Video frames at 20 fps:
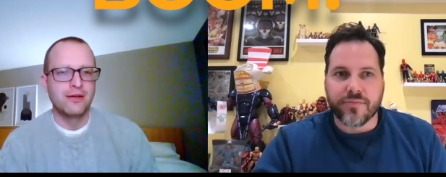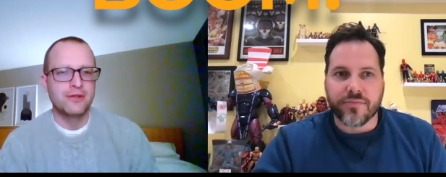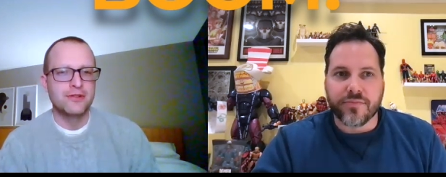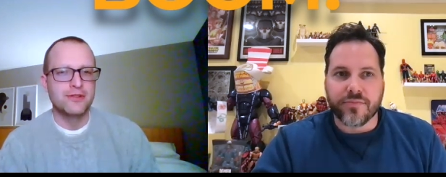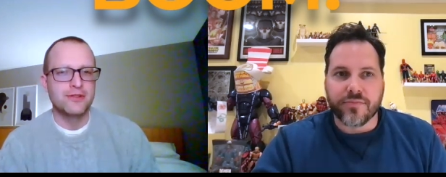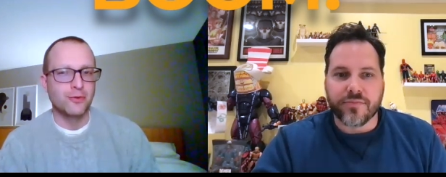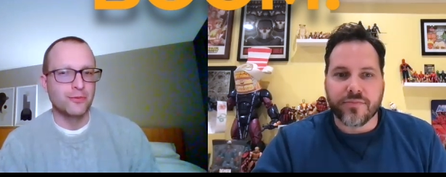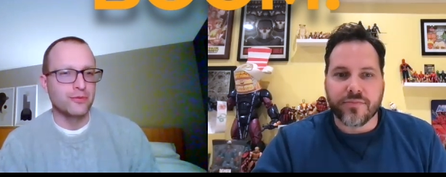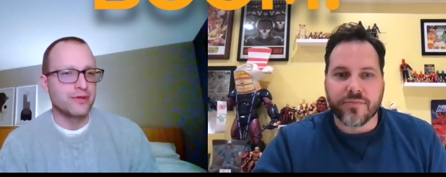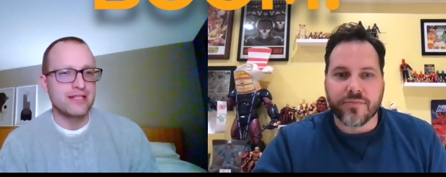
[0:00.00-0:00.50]

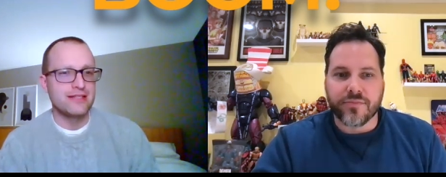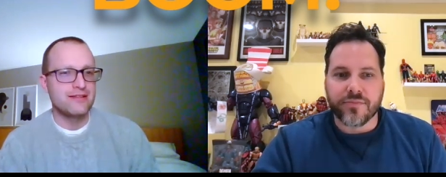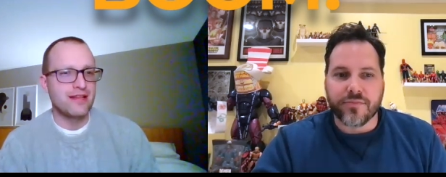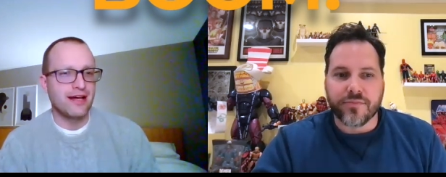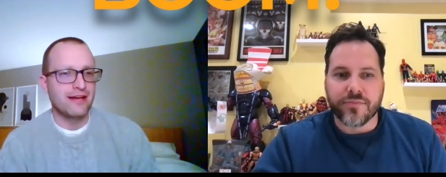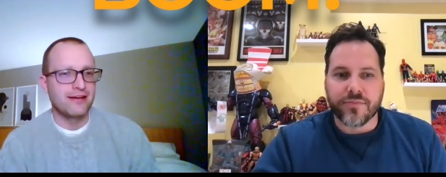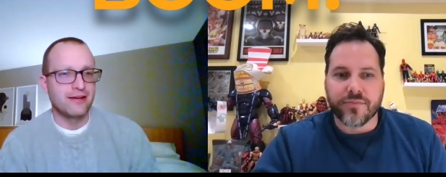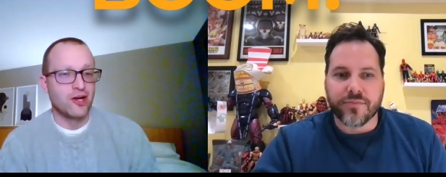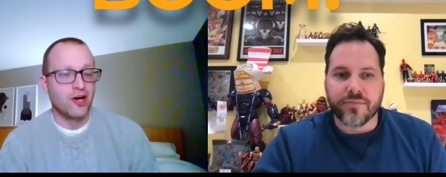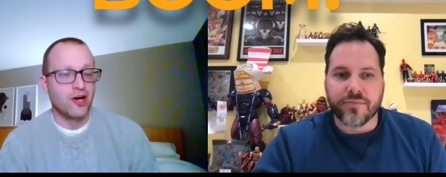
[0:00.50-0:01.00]
Speaker 1: don't need
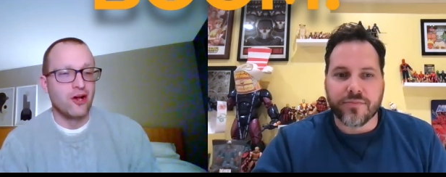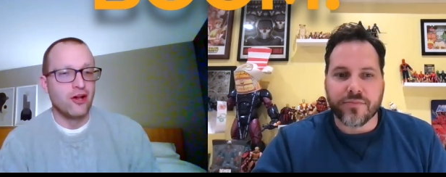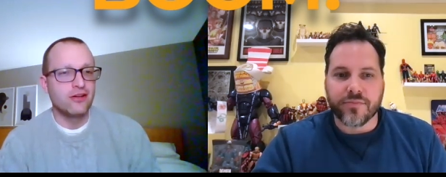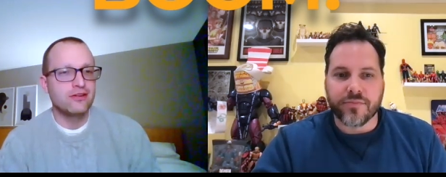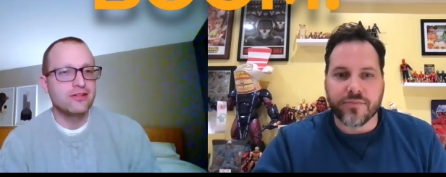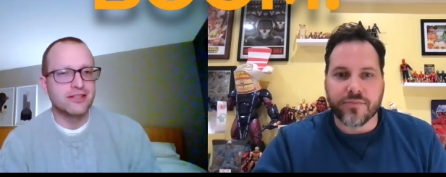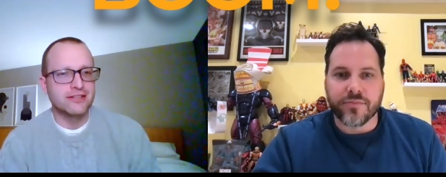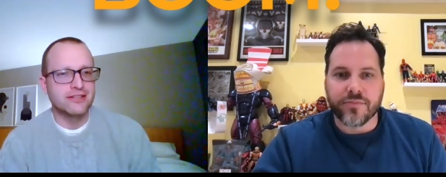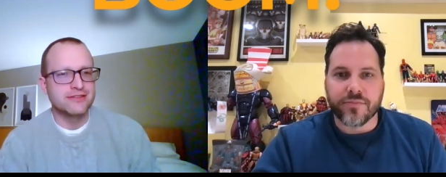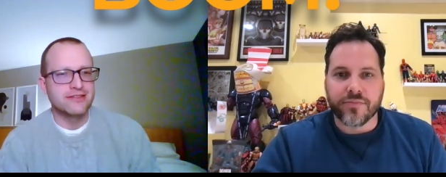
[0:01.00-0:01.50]
that at all
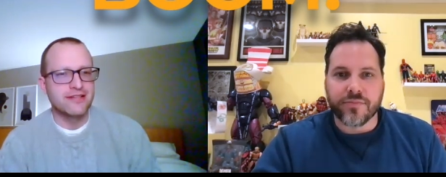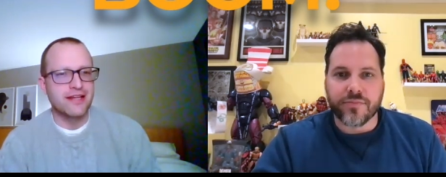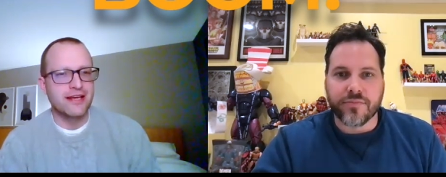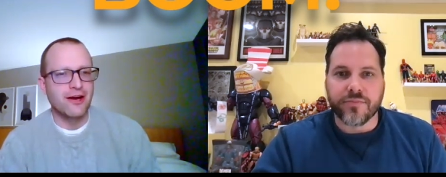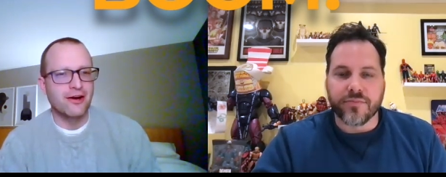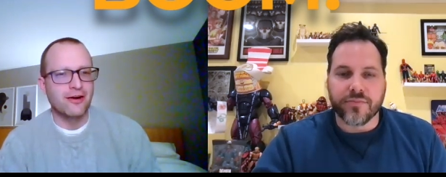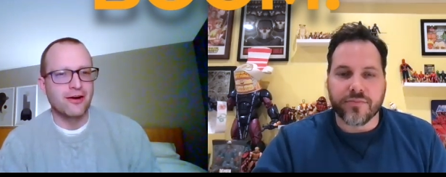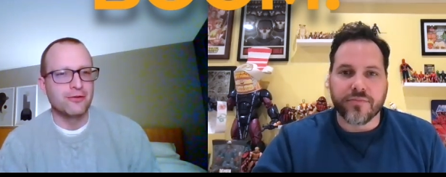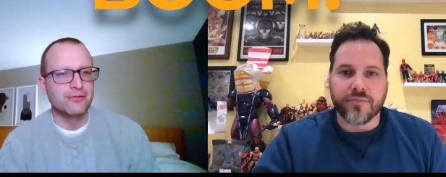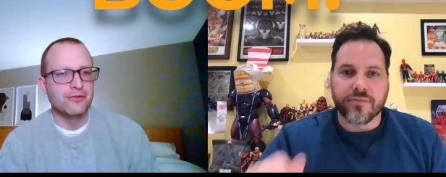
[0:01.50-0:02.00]
because they
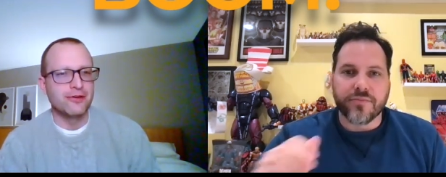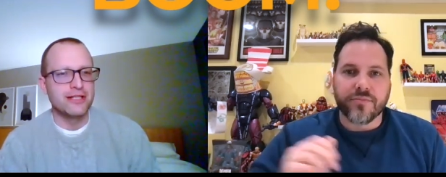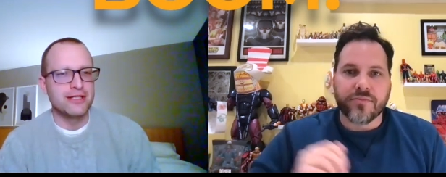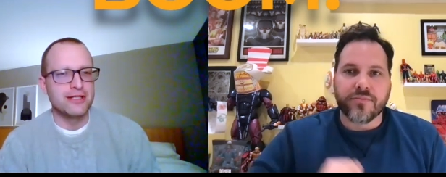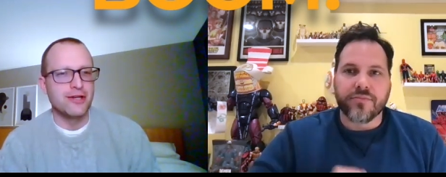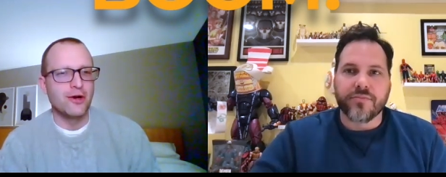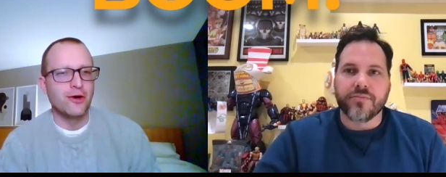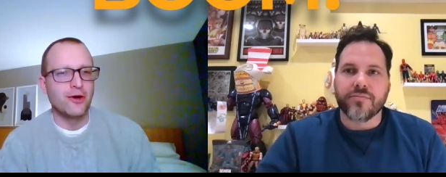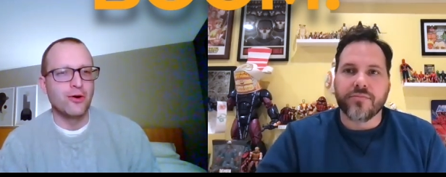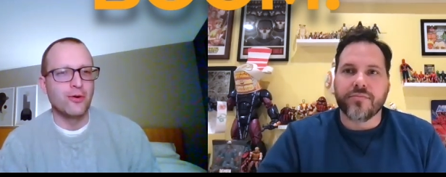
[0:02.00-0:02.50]
already
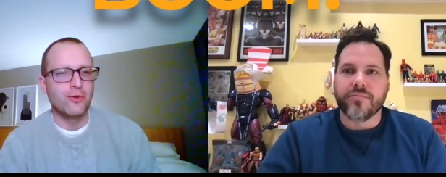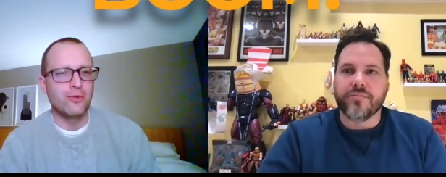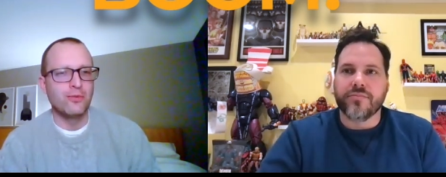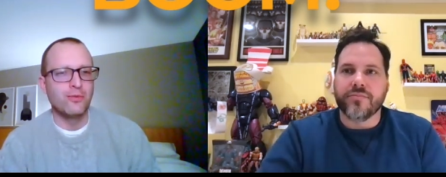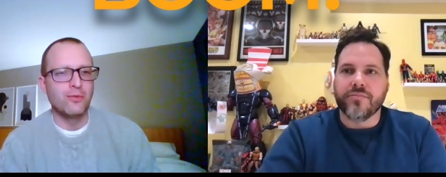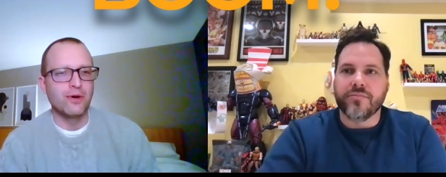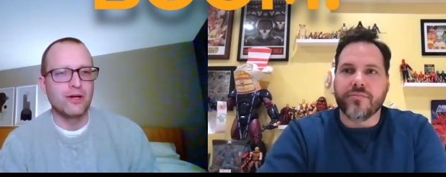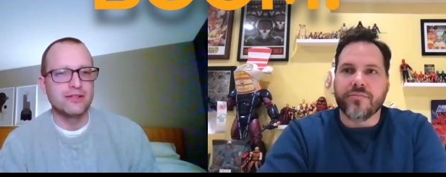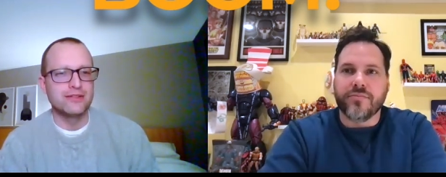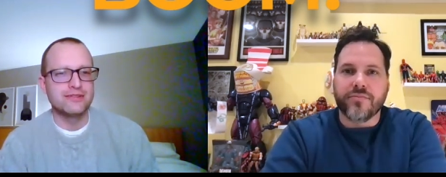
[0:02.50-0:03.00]
know
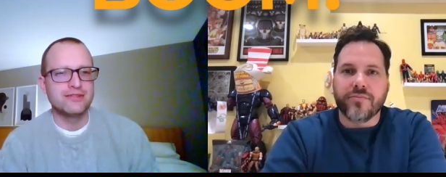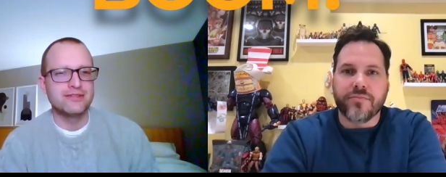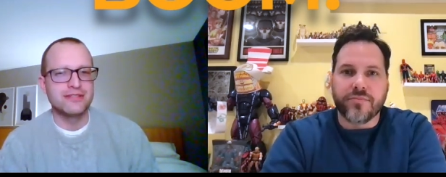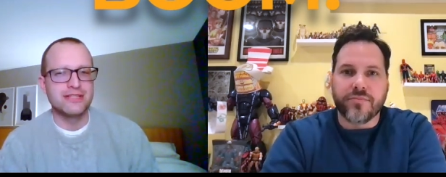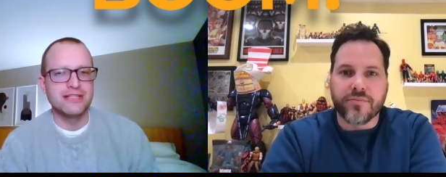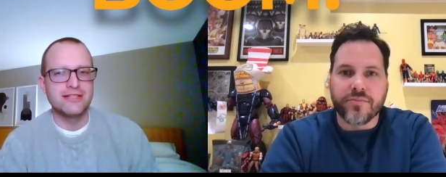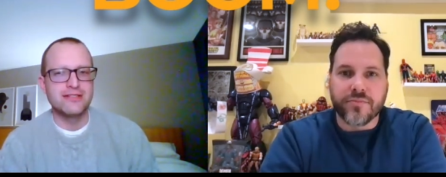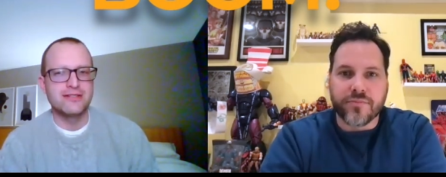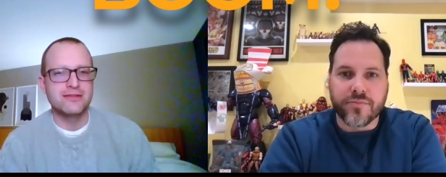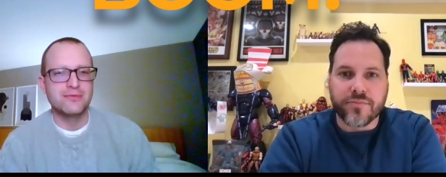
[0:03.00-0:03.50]
what's
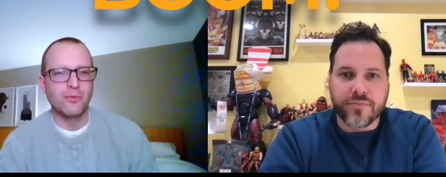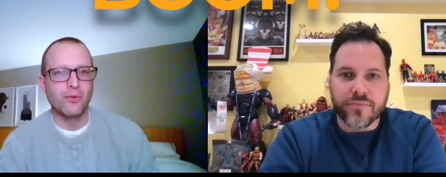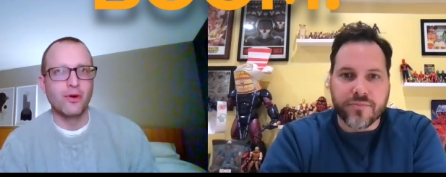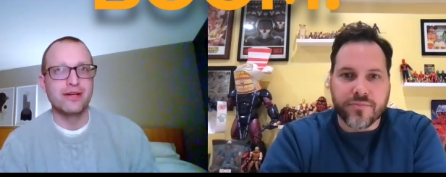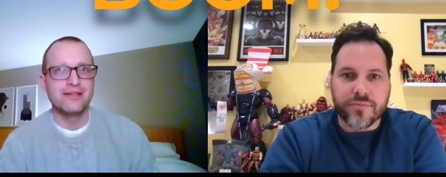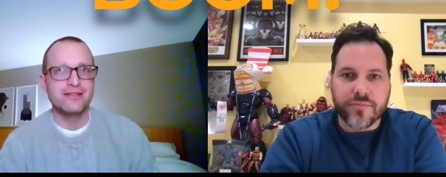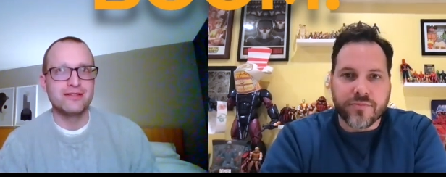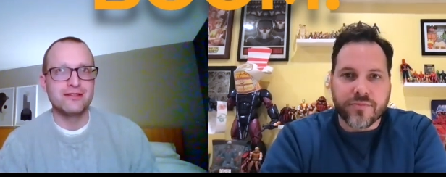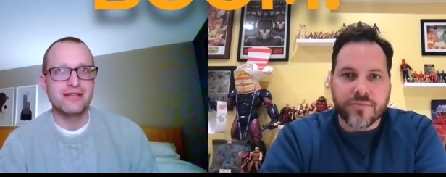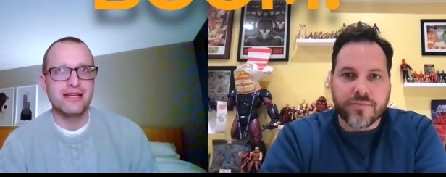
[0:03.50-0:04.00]
need
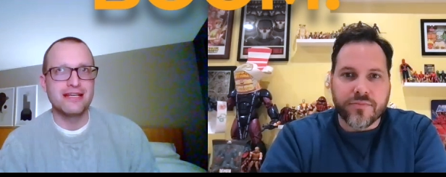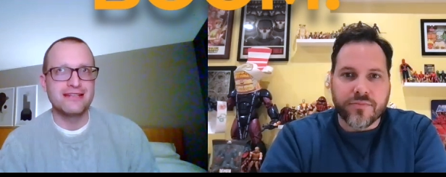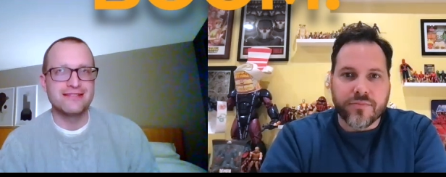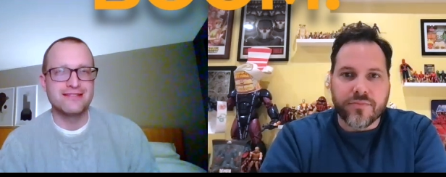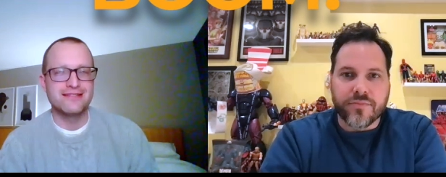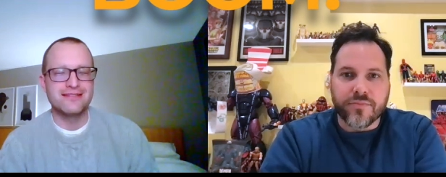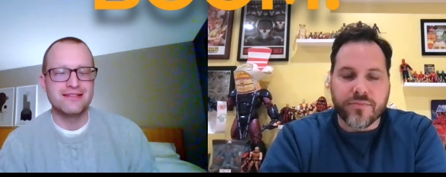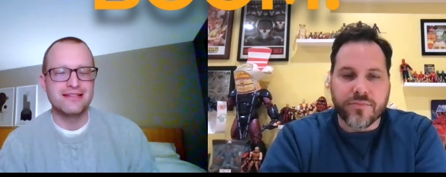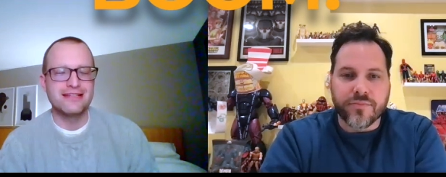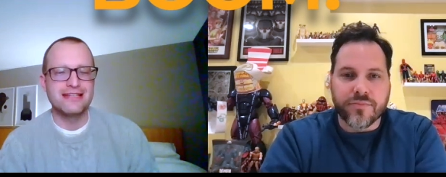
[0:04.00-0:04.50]
what is
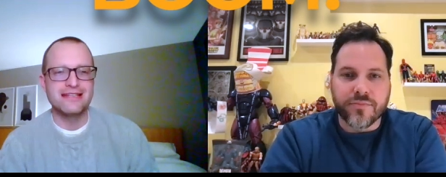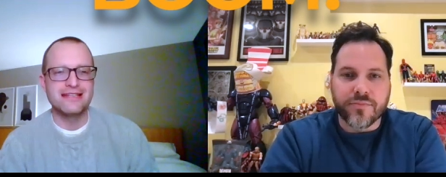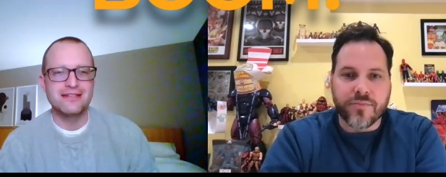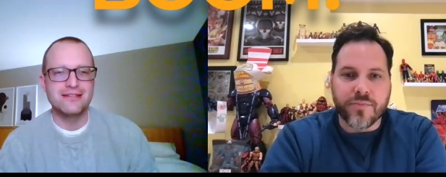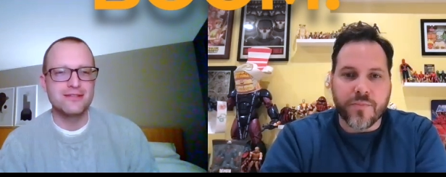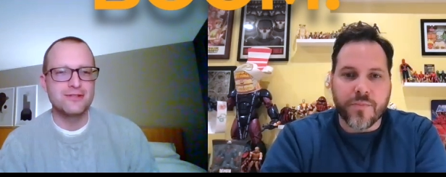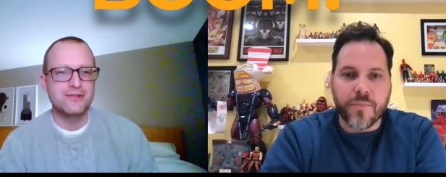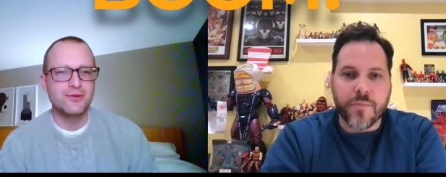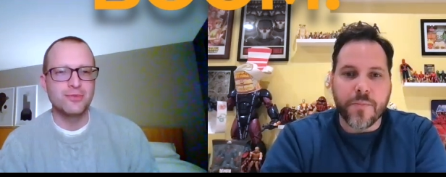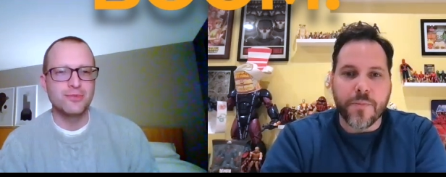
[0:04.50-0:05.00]

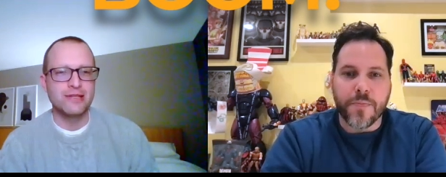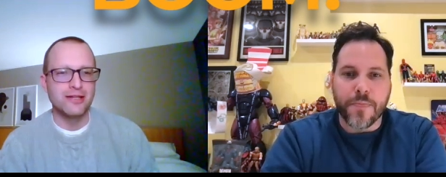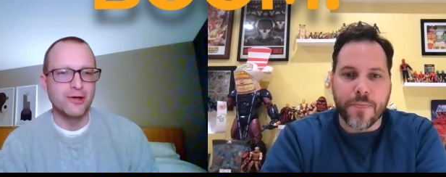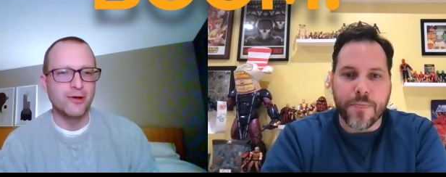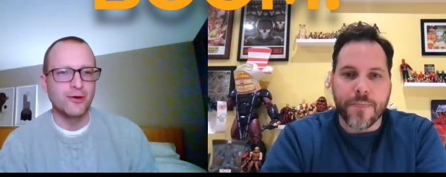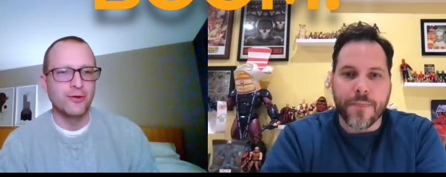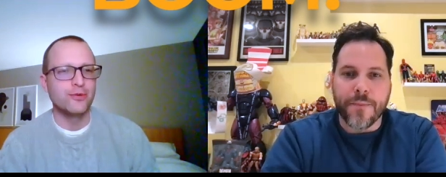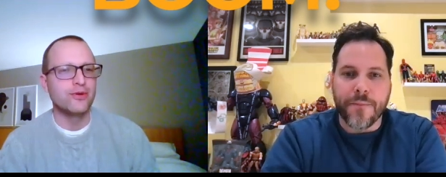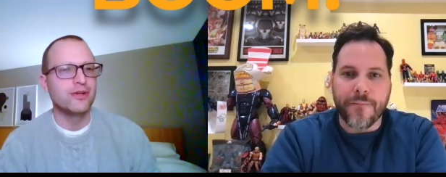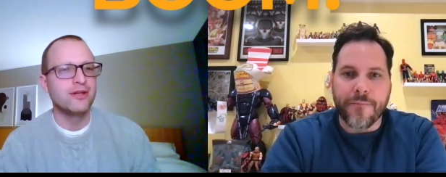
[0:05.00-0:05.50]
needed to be
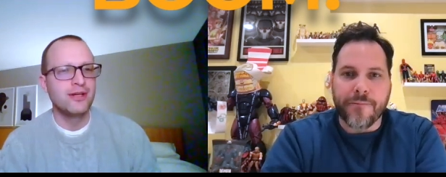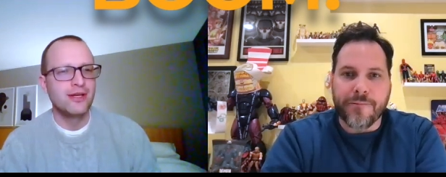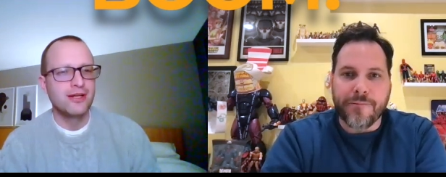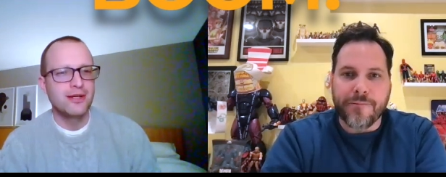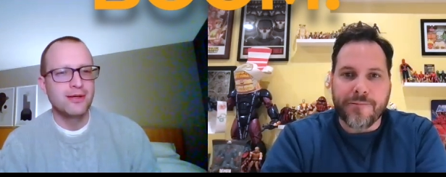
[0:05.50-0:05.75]
known